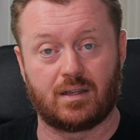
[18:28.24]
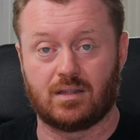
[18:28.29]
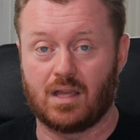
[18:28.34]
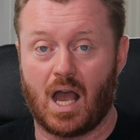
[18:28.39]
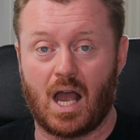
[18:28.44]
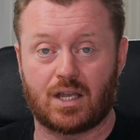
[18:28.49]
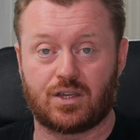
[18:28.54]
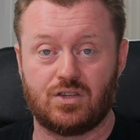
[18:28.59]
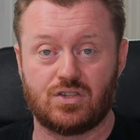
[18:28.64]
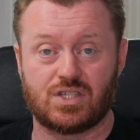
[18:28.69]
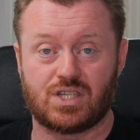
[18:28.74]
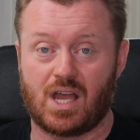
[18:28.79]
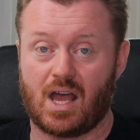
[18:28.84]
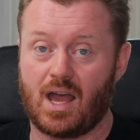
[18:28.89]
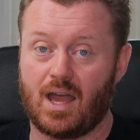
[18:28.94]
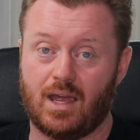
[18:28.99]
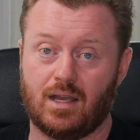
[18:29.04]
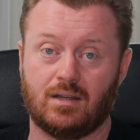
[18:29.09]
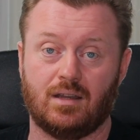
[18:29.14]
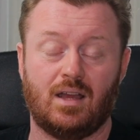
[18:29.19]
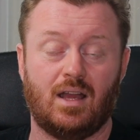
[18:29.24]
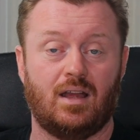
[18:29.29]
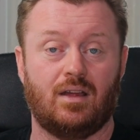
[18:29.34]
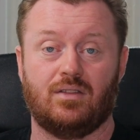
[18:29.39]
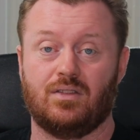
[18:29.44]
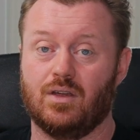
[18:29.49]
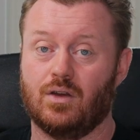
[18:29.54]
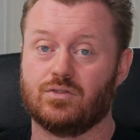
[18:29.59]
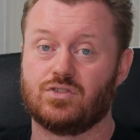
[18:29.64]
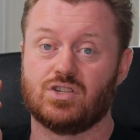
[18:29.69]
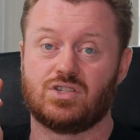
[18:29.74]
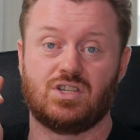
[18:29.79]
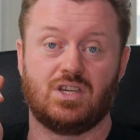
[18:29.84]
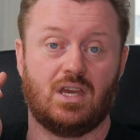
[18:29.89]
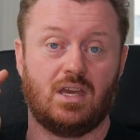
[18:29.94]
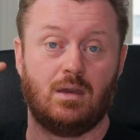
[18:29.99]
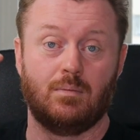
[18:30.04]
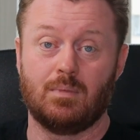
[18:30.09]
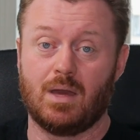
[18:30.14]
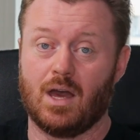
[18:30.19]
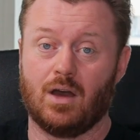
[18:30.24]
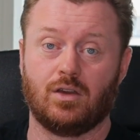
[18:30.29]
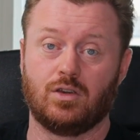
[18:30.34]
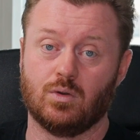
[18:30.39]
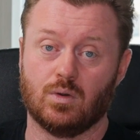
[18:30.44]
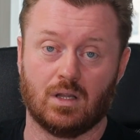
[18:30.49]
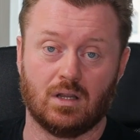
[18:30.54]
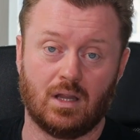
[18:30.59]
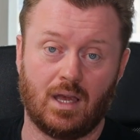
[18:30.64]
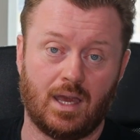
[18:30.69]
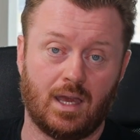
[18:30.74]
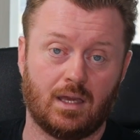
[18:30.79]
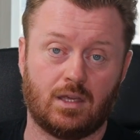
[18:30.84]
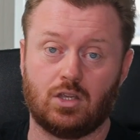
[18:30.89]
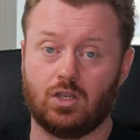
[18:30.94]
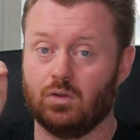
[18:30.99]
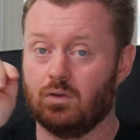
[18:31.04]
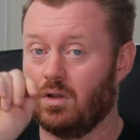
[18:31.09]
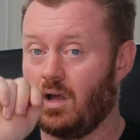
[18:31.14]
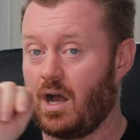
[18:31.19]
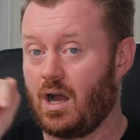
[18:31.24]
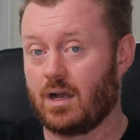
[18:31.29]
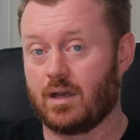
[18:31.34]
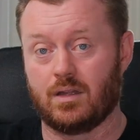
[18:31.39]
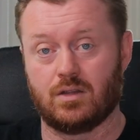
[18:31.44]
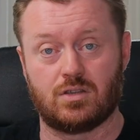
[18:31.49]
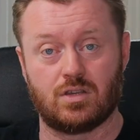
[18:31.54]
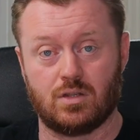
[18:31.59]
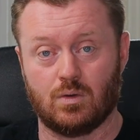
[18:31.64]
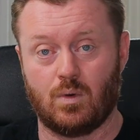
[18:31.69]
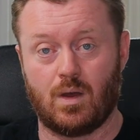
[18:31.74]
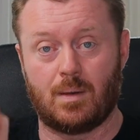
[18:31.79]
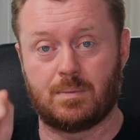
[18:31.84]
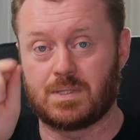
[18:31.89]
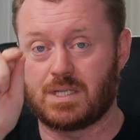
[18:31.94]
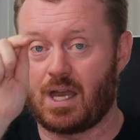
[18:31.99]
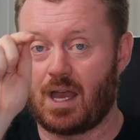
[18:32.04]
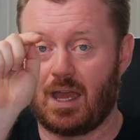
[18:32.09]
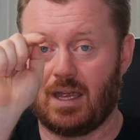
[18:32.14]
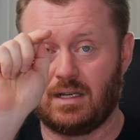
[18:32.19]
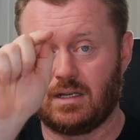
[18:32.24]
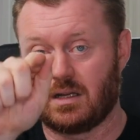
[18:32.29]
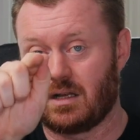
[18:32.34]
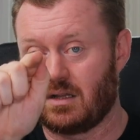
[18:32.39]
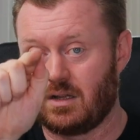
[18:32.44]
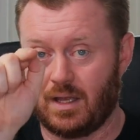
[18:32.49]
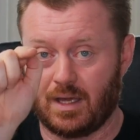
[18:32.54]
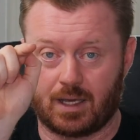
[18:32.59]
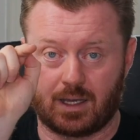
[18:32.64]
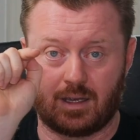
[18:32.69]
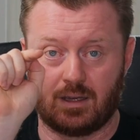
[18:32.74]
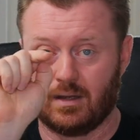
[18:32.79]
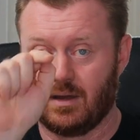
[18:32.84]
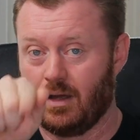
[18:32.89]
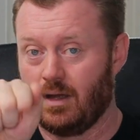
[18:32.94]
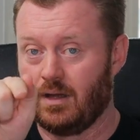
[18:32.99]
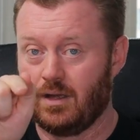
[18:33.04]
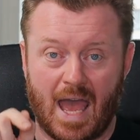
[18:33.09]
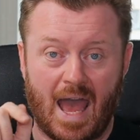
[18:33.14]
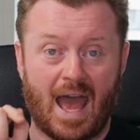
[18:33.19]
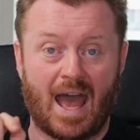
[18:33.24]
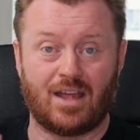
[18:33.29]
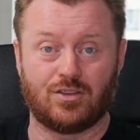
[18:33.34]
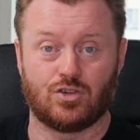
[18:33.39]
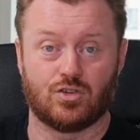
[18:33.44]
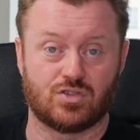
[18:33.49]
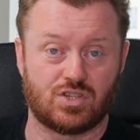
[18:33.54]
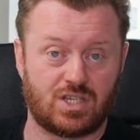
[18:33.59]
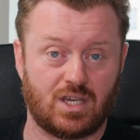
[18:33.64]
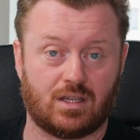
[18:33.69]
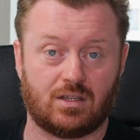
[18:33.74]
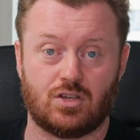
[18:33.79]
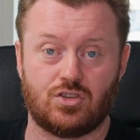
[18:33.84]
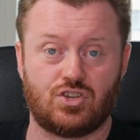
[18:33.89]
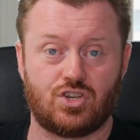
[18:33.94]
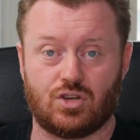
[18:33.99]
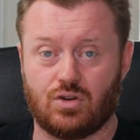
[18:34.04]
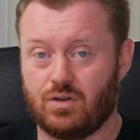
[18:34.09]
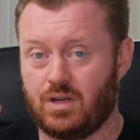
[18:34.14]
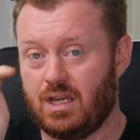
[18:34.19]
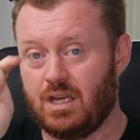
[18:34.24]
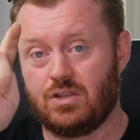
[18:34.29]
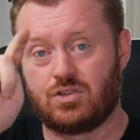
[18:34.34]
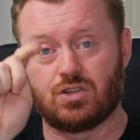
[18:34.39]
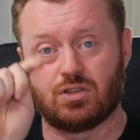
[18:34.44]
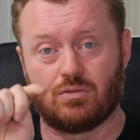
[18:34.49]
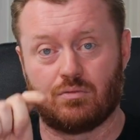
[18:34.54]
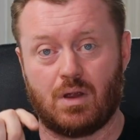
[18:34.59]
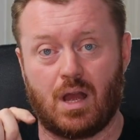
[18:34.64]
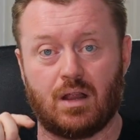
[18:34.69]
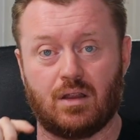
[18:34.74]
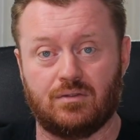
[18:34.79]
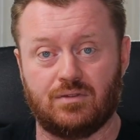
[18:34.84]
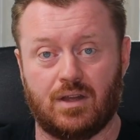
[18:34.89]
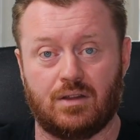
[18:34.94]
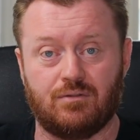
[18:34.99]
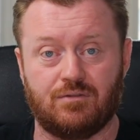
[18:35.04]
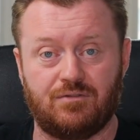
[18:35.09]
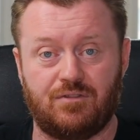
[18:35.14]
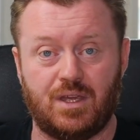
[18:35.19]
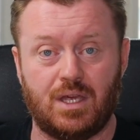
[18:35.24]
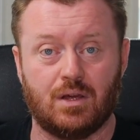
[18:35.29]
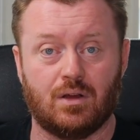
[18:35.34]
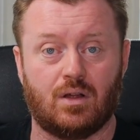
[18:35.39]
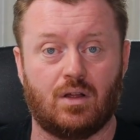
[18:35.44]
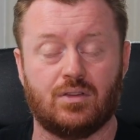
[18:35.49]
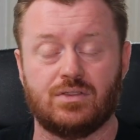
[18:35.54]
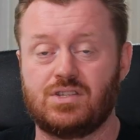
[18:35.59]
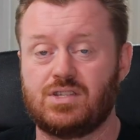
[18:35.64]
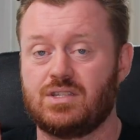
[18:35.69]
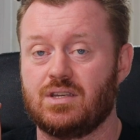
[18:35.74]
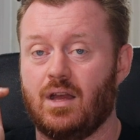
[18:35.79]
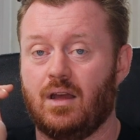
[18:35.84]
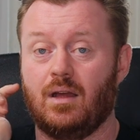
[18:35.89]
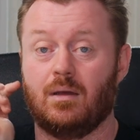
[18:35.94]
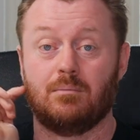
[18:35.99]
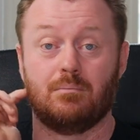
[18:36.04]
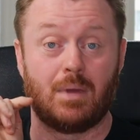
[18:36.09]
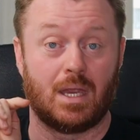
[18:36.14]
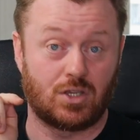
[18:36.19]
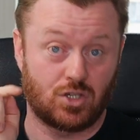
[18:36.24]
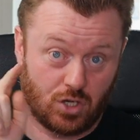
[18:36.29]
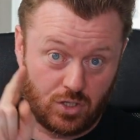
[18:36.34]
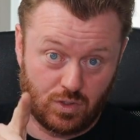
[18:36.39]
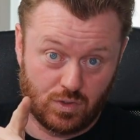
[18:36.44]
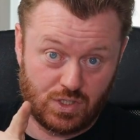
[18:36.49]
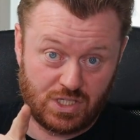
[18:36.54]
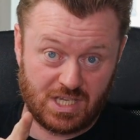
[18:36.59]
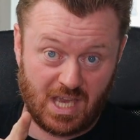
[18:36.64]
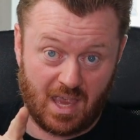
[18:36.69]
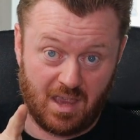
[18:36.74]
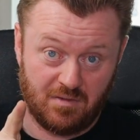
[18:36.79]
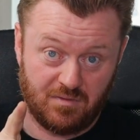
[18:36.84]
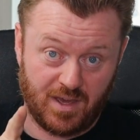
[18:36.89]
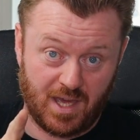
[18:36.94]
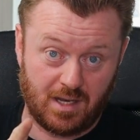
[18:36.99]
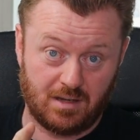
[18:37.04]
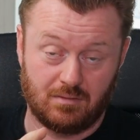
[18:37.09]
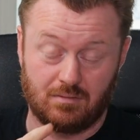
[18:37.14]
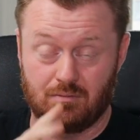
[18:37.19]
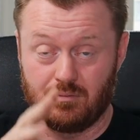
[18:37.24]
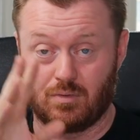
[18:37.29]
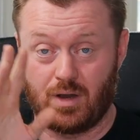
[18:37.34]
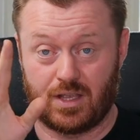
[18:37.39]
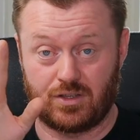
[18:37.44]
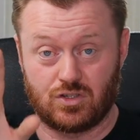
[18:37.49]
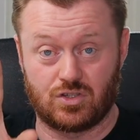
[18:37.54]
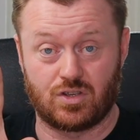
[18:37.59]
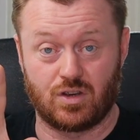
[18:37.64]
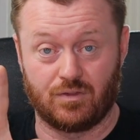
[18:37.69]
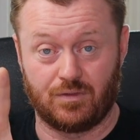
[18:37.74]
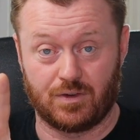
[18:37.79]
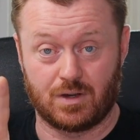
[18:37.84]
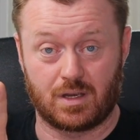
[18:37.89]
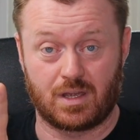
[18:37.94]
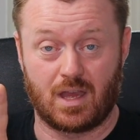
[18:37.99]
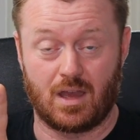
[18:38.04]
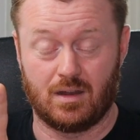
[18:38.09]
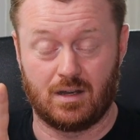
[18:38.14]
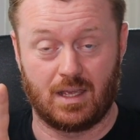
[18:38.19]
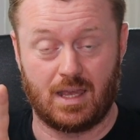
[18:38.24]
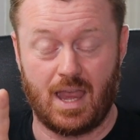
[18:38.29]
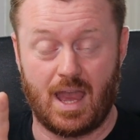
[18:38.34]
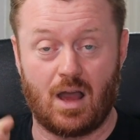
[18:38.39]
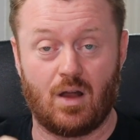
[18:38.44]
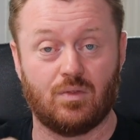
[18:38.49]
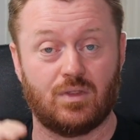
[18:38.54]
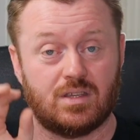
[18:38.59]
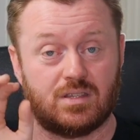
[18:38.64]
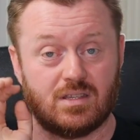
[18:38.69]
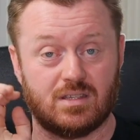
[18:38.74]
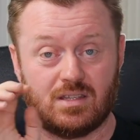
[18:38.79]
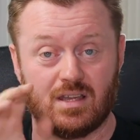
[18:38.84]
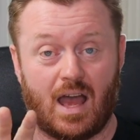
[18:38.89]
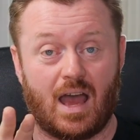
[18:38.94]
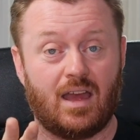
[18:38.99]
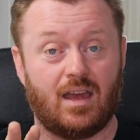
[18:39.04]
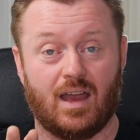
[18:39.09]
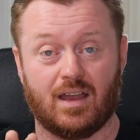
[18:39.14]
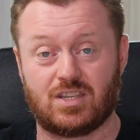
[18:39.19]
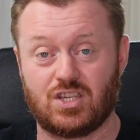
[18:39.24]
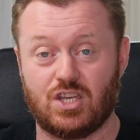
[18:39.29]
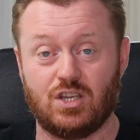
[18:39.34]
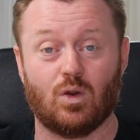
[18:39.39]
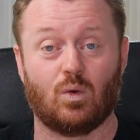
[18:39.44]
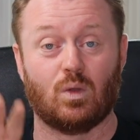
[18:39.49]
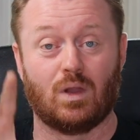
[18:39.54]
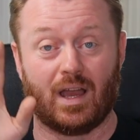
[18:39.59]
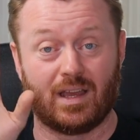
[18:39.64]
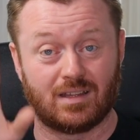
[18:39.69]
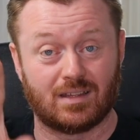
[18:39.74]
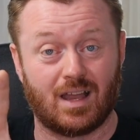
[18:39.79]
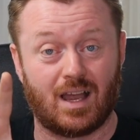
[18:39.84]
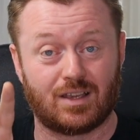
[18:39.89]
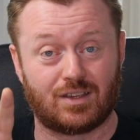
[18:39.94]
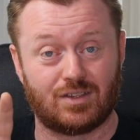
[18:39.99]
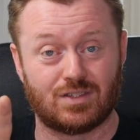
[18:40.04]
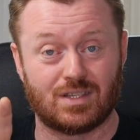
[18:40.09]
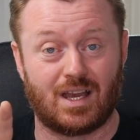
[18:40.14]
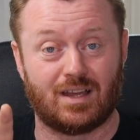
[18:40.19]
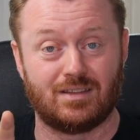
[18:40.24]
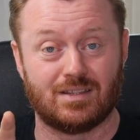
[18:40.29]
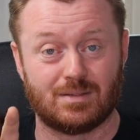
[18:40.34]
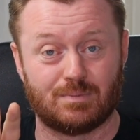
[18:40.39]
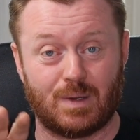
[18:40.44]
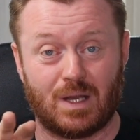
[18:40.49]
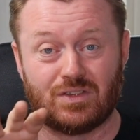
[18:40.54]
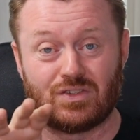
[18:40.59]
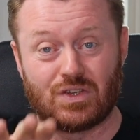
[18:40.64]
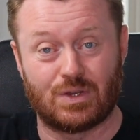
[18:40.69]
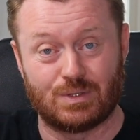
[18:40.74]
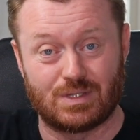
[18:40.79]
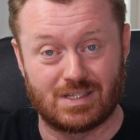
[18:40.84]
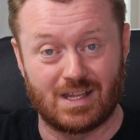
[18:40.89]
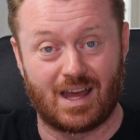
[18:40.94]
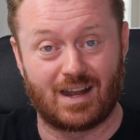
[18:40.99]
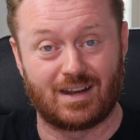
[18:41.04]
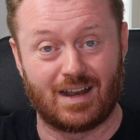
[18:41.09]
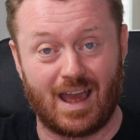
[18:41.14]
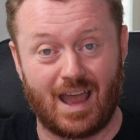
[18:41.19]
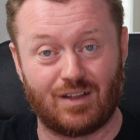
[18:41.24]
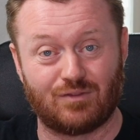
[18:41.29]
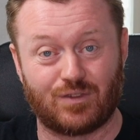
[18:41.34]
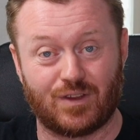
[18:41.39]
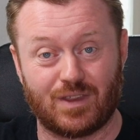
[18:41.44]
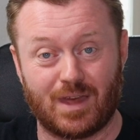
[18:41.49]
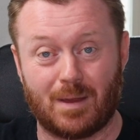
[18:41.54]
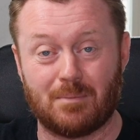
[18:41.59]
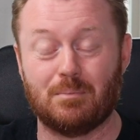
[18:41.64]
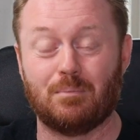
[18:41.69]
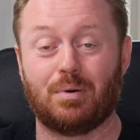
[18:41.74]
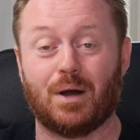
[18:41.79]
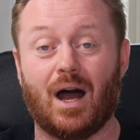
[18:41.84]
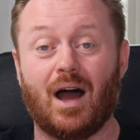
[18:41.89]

like DocuSign. They'll just email you a link, you log into the website, click to add your signature to each of the relevant fields. Make sure you save it, register for an account. This is, I actually don't like DocuSign this much, so it's not an ad for them,